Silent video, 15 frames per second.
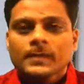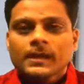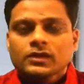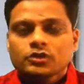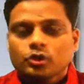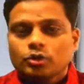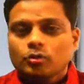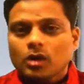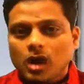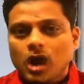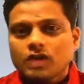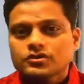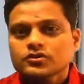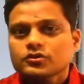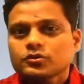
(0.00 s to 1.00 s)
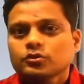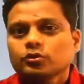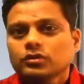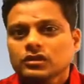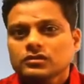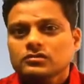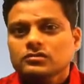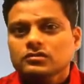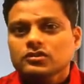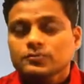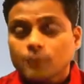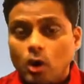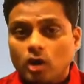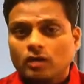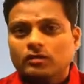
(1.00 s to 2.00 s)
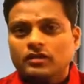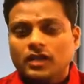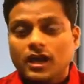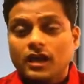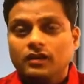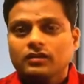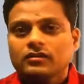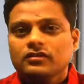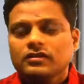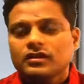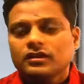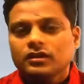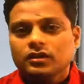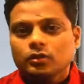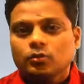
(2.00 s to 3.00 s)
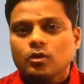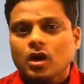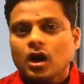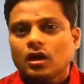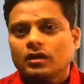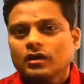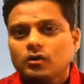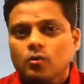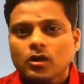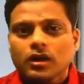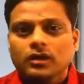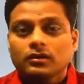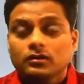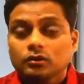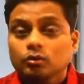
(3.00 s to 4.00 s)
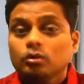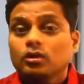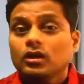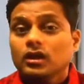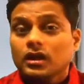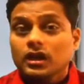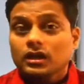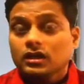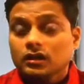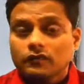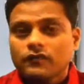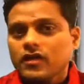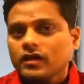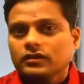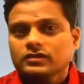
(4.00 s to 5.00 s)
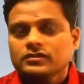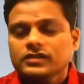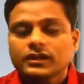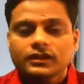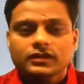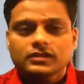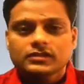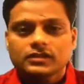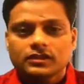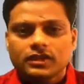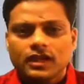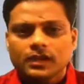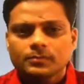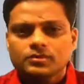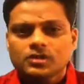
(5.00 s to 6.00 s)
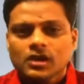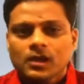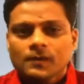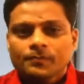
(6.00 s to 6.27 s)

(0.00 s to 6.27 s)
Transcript: So you are asked to do this, spot the error, and you are required to rectify the sentence at times.